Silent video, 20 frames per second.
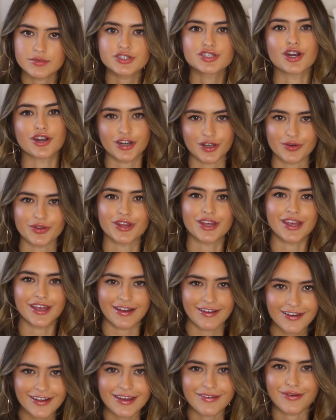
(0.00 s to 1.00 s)
starting with a
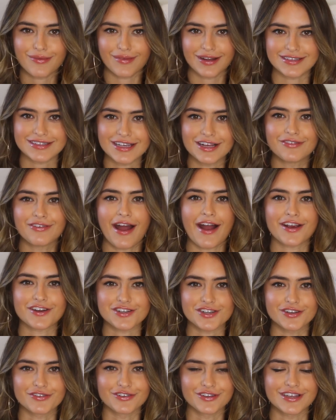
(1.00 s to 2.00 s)
year, giving myself
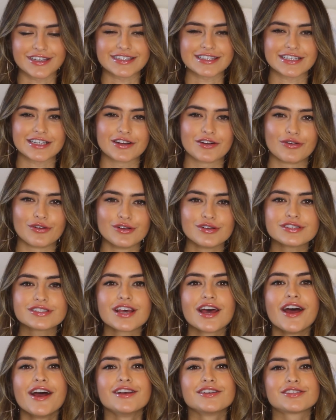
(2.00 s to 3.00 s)
actually realistic
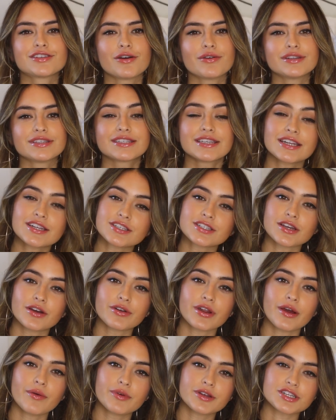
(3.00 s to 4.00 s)
goals. So instead of
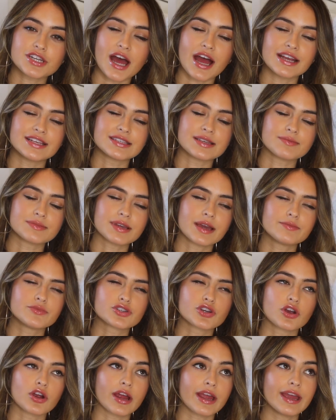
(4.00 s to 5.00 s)
soda, which I
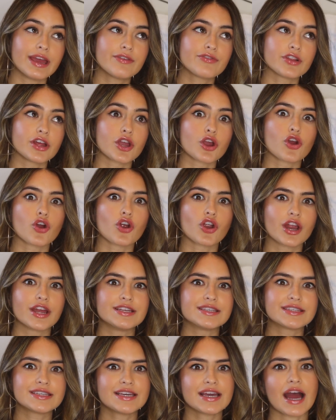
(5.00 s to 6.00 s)
sometimes crave like
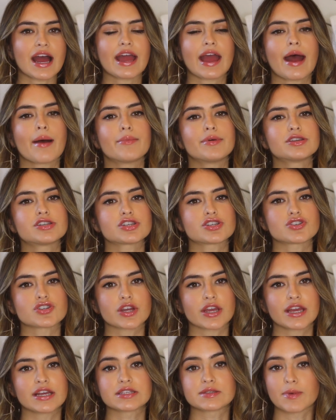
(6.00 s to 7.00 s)
crazy, I have been just
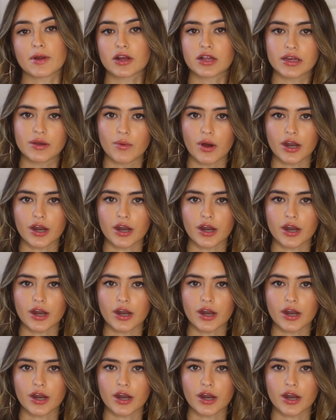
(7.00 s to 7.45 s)
drinking sparkling